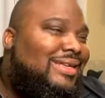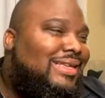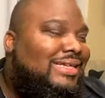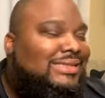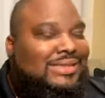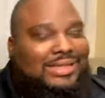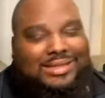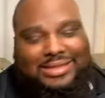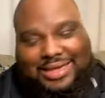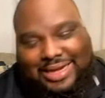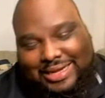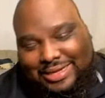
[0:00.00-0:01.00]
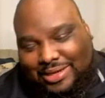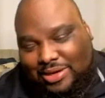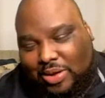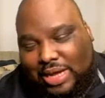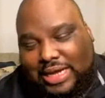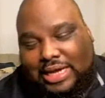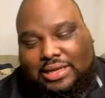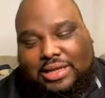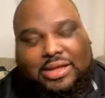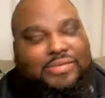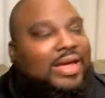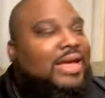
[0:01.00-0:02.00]
Listen, I got a
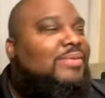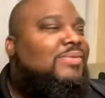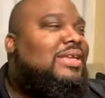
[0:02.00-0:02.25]
love-hate